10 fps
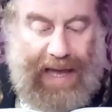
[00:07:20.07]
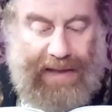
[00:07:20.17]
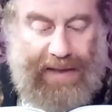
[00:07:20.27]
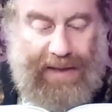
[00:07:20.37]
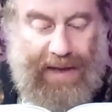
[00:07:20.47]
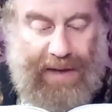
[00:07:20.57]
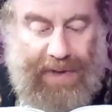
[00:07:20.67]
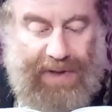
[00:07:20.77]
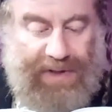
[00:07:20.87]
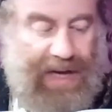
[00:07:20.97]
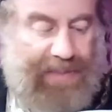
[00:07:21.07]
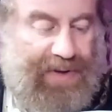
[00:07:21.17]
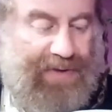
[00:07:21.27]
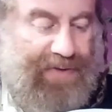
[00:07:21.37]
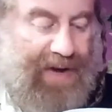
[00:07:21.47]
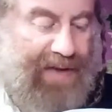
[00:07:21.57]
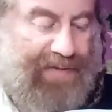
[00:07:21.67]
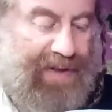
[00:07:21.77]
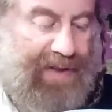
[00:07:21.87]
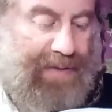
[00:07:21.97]
and uh, in chapter
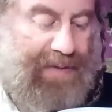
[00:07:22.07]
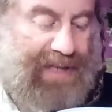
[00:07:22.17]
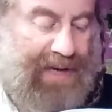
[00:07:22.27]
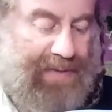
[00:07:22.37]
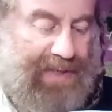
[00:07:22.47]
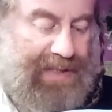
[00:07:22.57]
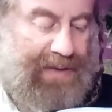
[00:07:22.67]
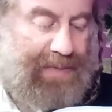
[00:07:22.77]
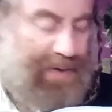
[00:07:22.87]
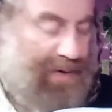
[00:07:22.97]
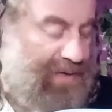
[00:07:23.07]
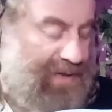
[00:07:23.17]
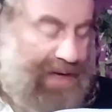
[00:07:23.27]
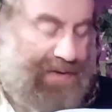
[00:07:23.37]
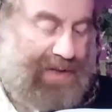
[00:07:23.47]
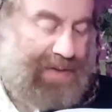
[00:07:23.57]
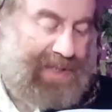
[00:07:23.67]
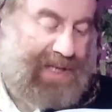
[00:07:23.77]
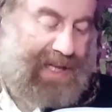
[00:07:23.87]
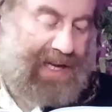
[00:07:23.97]
five, and we start with uh, we're going to start today
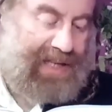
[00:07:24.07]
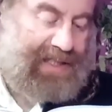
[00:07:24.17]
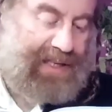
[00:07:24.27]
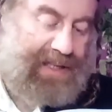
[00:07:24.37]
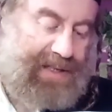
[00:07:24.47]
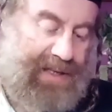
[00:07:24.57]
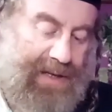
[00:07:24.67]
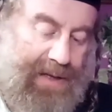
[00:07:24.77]
with halacha six.